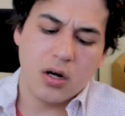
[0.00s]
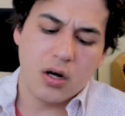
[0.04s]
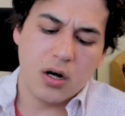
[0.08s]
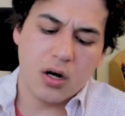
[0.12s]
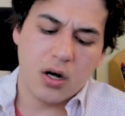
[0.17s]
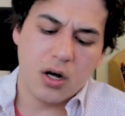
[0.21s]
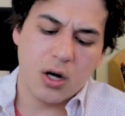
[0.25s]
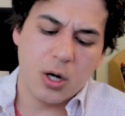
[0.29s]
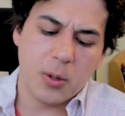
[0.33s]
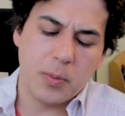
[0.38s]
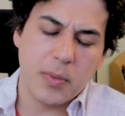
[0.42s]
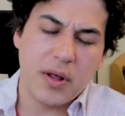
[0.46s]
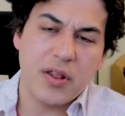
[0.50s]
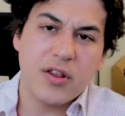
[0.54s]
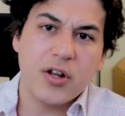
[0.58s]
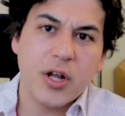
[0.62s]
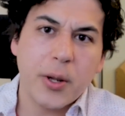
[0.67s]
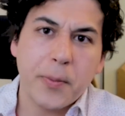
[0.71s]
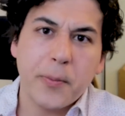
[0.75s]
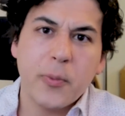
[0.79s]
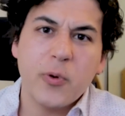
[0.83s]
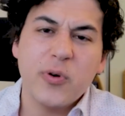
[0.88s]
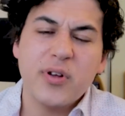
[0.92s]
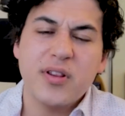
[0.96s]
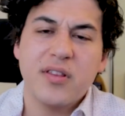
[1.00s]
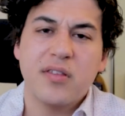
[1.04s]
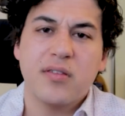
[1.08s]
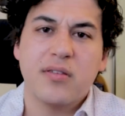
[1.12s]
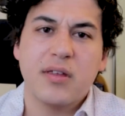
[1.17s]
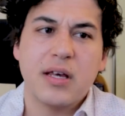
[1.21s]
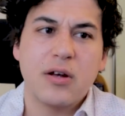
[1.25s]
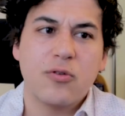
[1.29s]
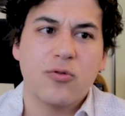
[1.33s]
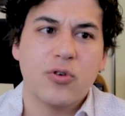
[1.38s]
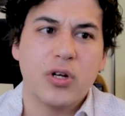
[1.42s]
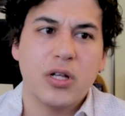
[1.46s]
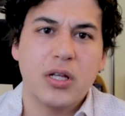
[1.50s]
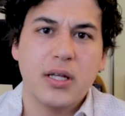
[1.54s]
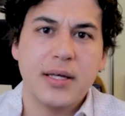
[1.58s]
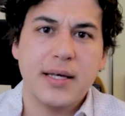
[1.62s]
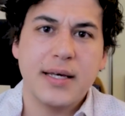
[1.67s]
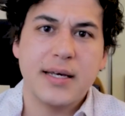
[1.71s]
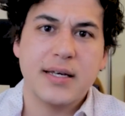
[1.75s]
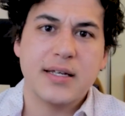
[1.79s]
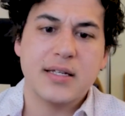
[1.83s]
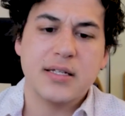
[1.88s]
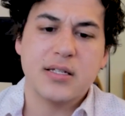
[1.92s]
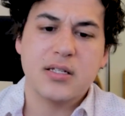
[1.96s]
And the number one thing
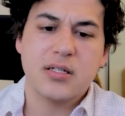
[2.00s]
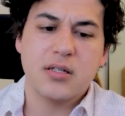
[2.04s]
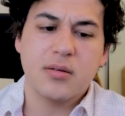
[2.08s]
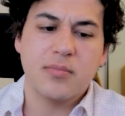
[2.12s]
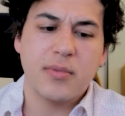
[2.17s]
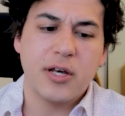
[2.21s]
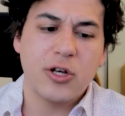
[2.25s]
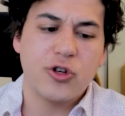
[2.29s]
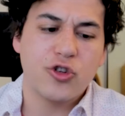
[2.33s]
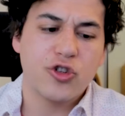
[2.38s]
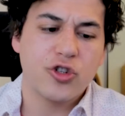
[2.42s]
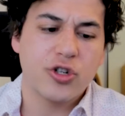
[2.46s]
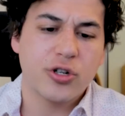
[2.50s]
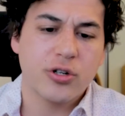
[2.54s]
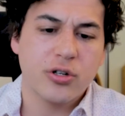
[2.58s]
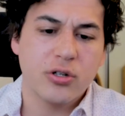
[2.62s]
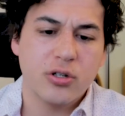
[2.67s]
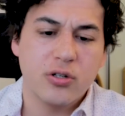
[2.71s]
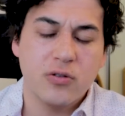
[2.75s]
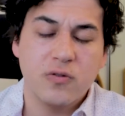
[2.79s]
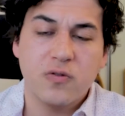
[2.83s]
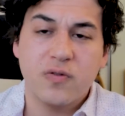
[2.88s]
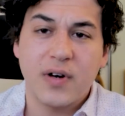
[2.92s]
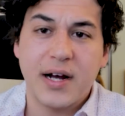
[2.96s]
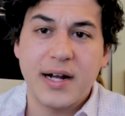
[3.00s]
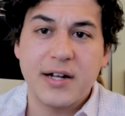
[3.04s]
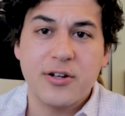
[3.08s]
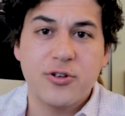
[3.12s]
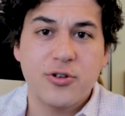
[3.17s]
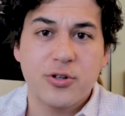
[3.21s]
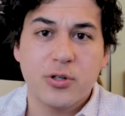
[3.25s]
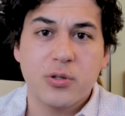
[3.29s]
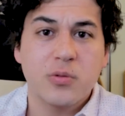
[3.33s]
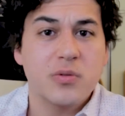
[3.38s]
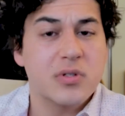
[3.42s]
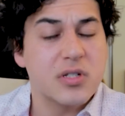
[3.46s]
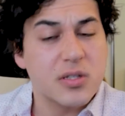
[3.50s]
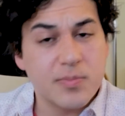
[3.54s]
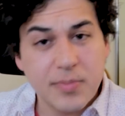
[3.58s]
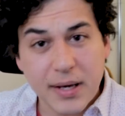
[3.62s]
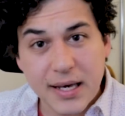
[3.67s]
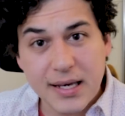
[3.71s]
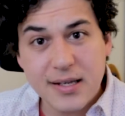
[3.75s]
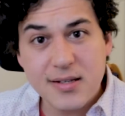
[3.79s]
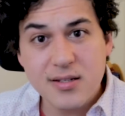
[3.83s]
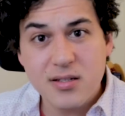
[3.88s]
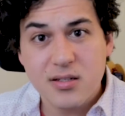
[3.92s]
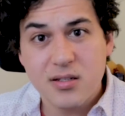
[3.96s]
really is to make sure you find your own
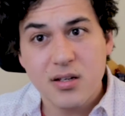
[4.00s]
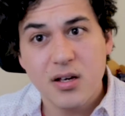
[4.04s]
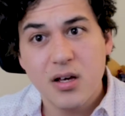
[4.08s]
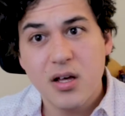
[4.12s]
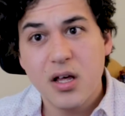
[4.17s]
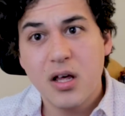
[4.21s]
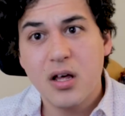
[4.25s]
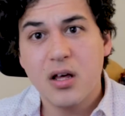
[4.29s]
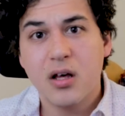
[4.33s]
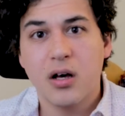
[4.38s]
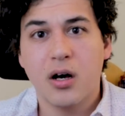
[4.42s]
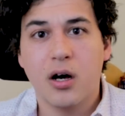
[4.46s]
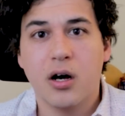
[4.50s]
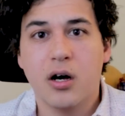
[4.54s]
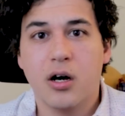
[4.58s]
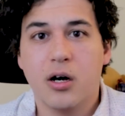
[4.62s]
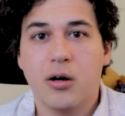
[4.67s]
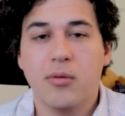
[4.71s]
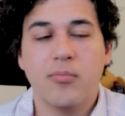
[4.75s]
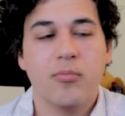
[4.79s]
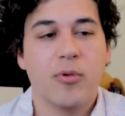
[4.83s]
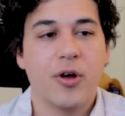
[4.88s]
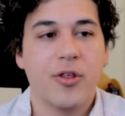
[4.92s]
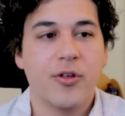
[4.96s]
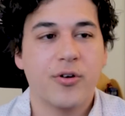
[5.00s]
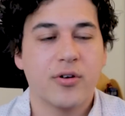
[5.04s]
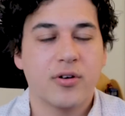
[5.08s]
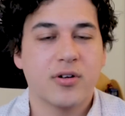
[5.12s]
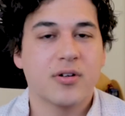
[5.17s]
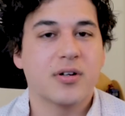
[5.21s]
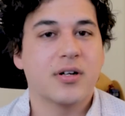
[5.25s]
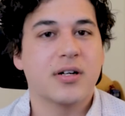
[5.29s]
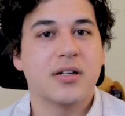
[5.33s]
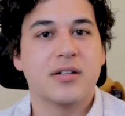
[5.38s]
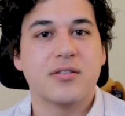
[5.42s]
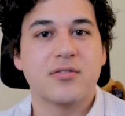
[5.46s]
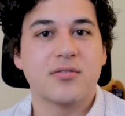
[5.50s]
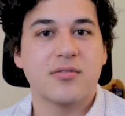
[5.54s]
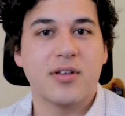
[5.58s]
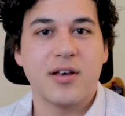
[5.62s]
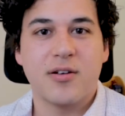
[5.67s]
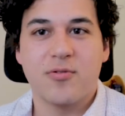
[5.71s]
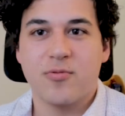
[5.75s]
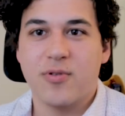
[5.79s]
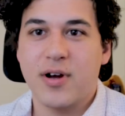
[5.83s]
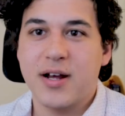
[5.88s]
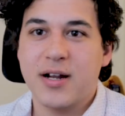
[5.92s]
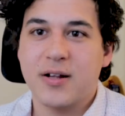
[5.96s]
space, whether it's
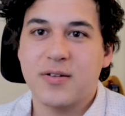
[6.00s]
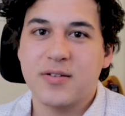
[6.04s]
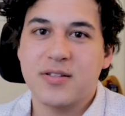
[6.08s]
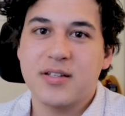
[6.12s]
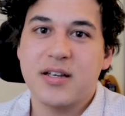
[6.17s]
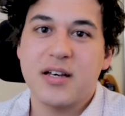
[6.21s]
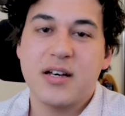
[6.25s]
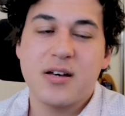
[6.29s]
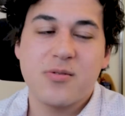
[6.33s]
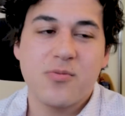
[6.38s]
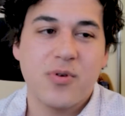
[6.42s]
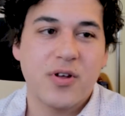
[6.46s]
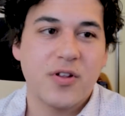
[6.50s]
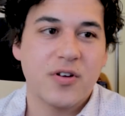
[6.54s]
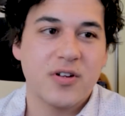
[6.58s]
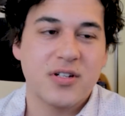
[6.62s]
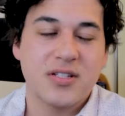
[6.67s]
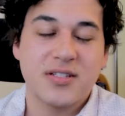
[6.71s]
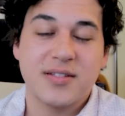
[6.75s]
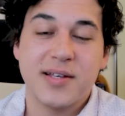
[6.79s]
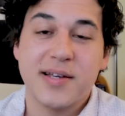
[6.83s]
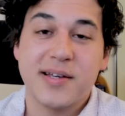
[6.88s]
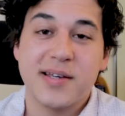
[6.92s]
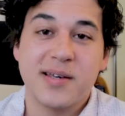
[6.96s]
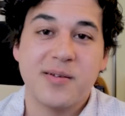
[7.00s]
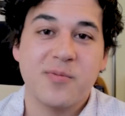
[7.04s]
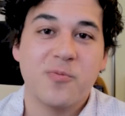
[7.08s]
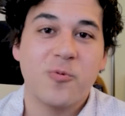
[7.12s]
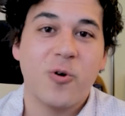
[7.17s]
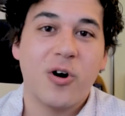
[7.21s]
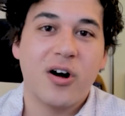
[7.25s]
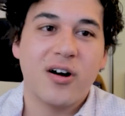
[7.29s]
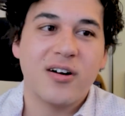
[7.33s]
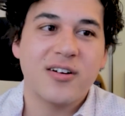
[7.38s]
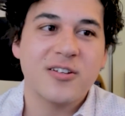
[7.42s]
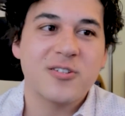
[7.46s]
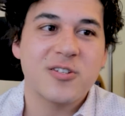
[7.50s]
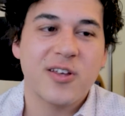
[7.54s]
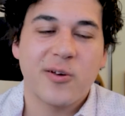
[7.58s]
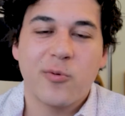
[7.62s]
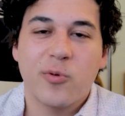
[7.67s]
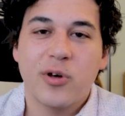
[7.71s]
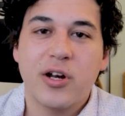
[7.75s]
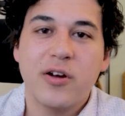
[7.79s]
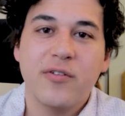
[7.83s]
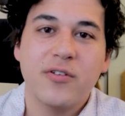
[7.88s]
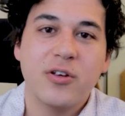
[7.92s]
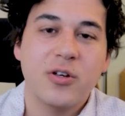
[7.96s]
like right outside, whether it's taking walks,
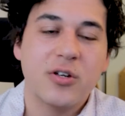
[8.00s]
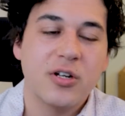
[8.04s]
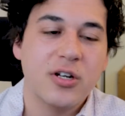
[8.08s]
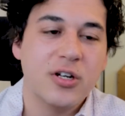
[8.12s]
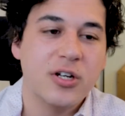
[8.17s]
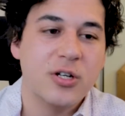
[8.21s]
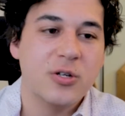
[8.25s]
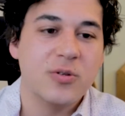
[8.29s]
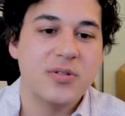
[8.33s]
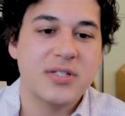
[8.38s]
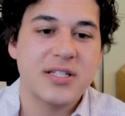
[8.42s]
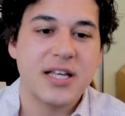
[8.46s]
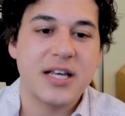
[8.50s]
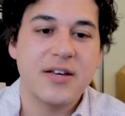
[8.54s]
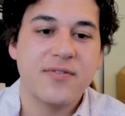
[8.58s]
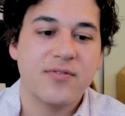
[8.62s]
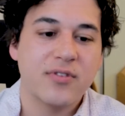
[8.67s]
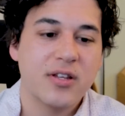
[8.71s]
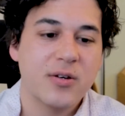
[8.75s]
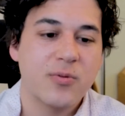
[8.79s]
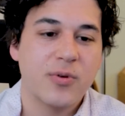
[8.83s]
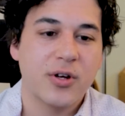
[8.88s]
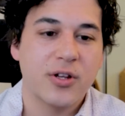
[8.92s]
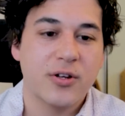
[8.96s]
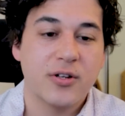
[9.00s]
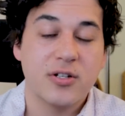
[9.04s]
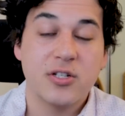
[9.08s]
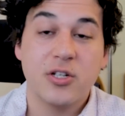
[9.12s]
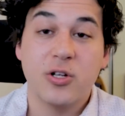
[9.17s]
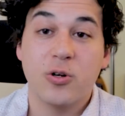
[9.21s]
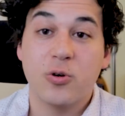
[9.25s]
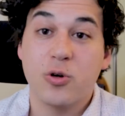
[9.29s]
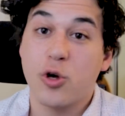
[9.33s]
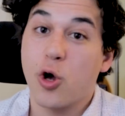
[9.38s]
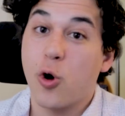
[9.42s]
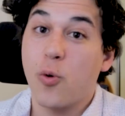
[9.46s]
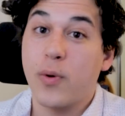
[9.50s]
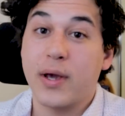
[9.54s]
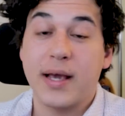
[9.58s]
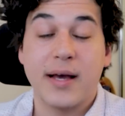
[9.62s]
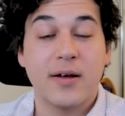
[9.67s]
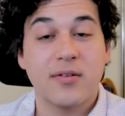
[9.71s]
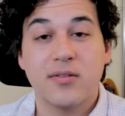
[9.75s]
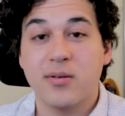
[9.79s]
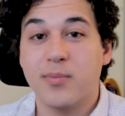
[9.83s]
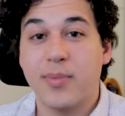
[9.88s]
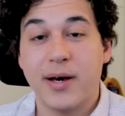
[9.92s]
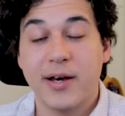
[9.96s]
like whatever you can do safely, whether it's,
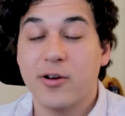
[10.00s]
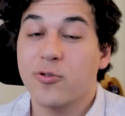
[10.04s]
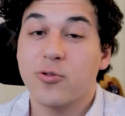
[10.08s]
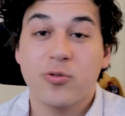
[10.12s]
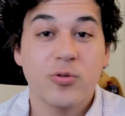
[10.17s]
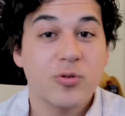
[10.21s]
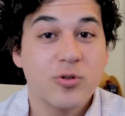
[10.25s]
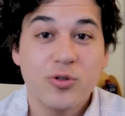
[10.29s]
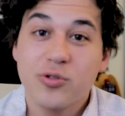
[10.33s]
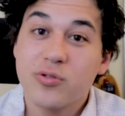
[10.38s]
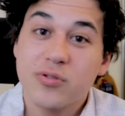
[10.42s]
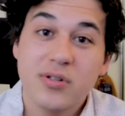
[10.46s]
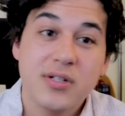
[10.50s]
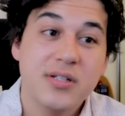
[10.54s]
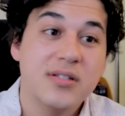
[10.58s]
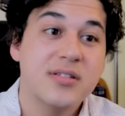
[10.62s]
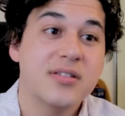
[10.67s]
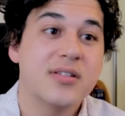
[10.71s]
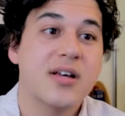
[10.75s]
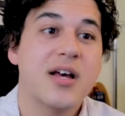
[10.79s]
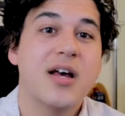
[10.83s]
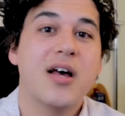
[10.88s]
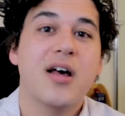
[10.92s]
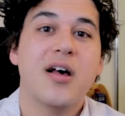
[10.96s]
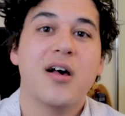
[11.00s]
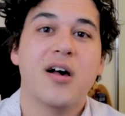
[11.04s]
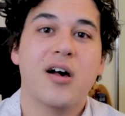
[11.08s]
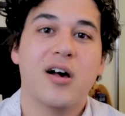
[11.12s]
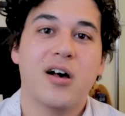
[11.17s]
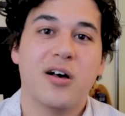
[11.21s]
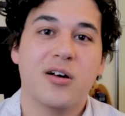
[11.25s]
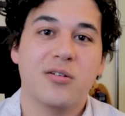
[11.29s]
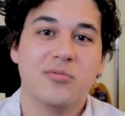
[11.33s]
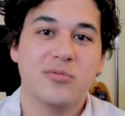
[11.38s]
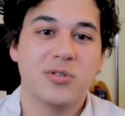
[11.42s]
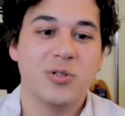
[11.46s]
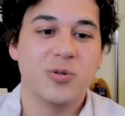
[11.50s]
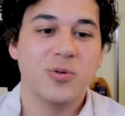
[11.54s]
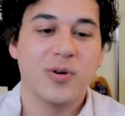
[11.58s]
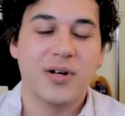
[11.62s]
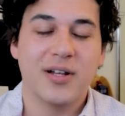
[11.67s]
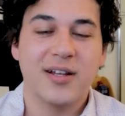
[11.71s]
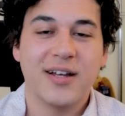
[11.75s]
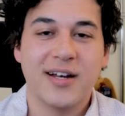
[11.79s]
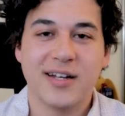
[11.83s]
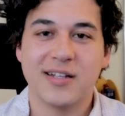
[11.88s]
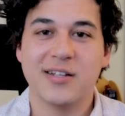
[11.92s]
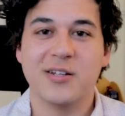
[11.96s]
going out to buy groceries, you
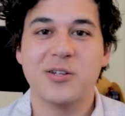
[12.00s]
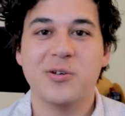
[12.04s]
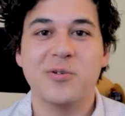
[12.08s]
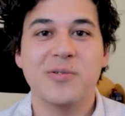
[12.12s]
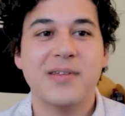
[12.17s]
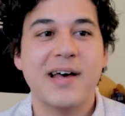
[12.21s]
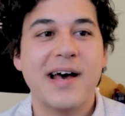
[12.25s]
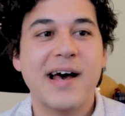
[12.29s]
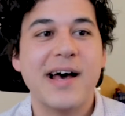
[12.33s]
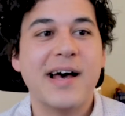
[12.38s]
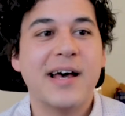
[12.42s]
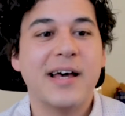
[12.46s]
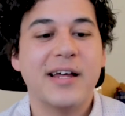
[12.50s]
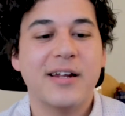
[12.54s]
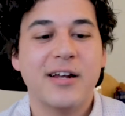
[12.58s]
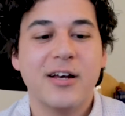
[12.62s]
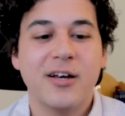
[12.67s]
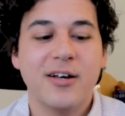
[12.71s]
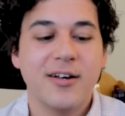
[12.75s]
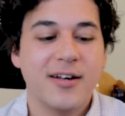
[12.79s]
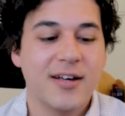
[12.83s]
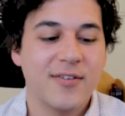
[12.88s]
elect to do that.